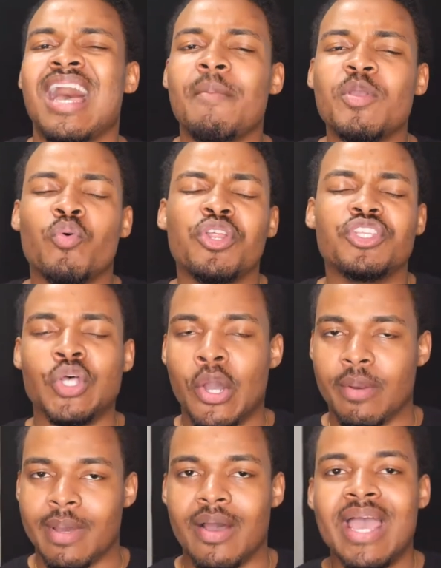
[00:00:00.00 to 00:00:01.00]
Tommy, what are you
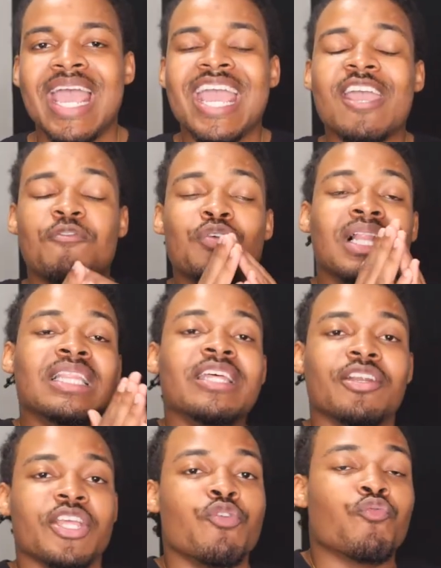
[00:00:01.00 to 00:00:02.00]
talking about? If you
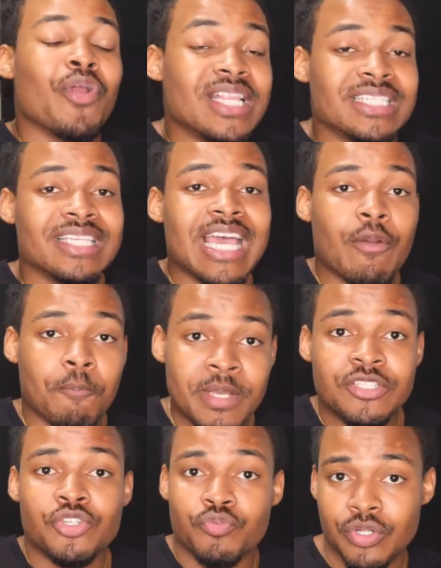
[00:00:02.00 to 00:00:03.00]
literally rented that
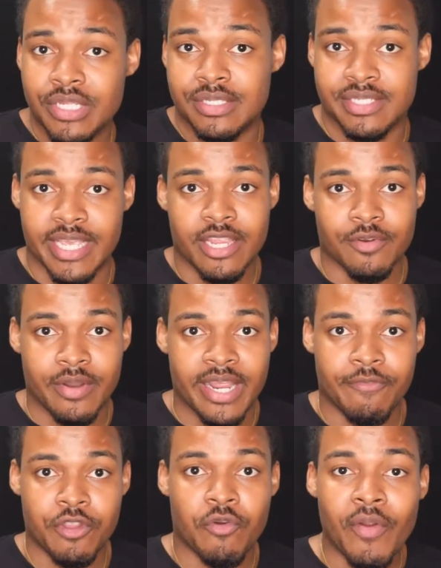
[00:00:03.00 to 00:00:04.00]
piece of real estate, right?
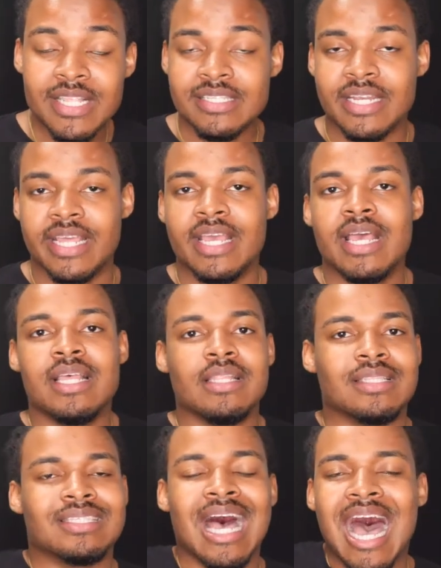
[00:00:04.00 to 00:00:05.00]
If you rented it,
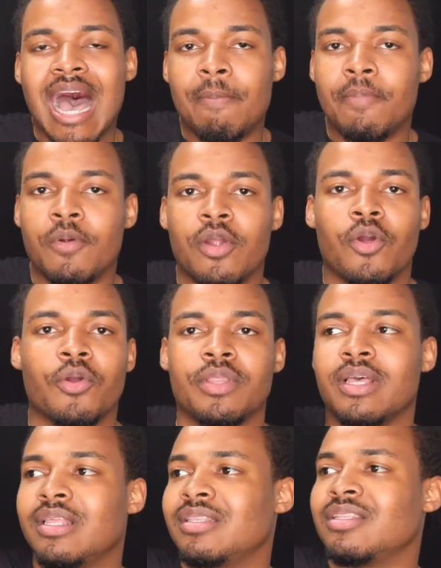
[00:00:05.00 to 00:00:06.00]
the top or
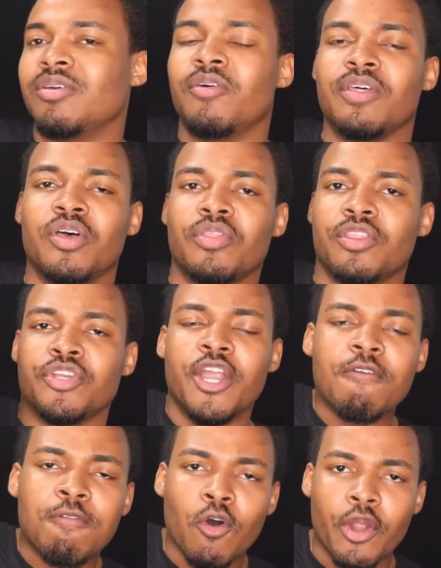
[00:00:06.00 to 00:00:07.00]
the the, or the or the
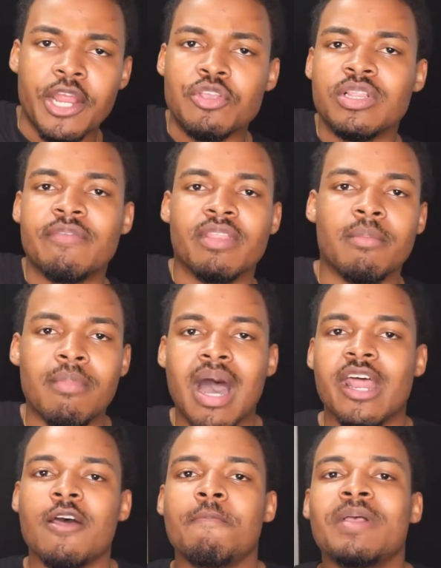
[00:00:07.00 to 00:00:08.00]
third floor and you live on the
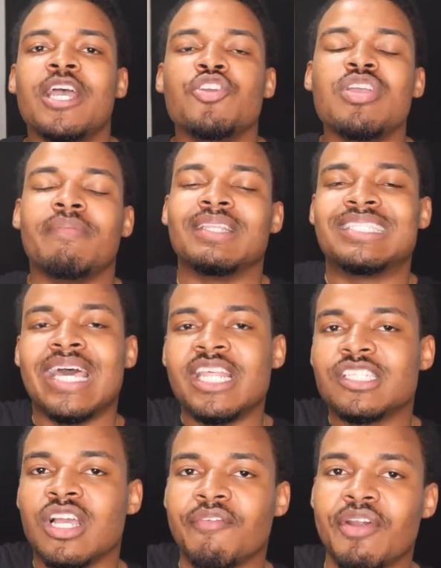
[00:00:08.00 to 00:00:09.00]
bottom, you have the
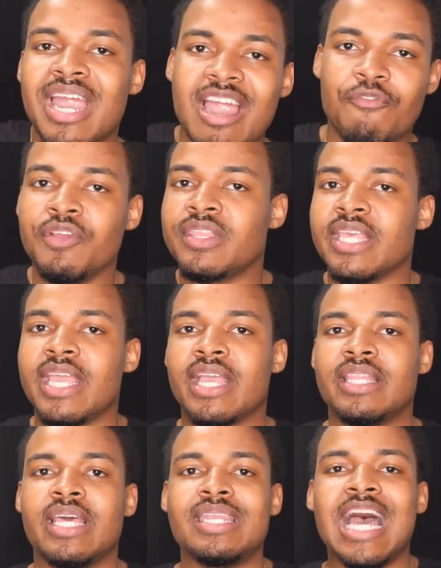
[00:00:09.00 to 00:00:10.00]
tenants cover everything,
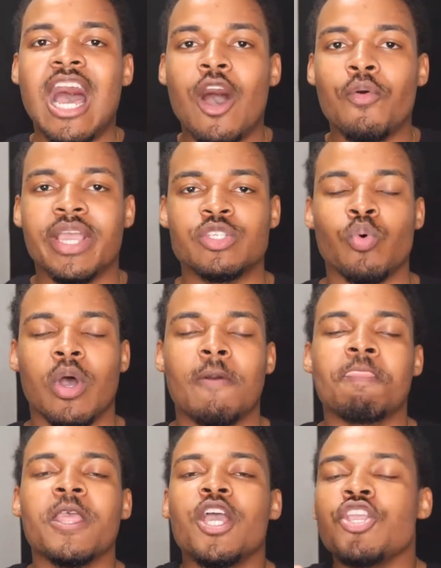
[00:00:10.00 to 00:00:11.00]
and then now guess
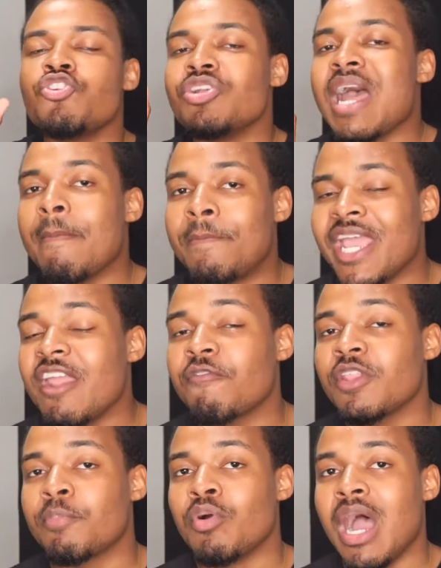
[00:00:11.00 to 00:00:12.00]
what? You're not paying for
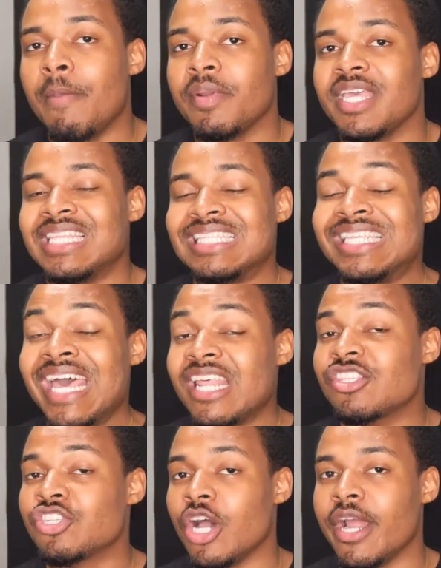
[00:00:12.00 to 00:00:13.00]
the property. The
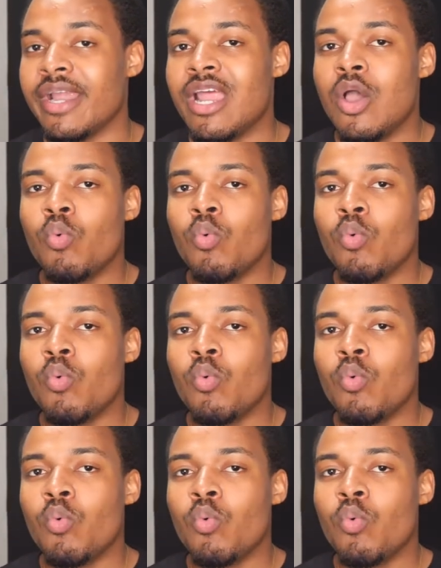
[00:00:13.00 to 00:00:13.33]
tenants are.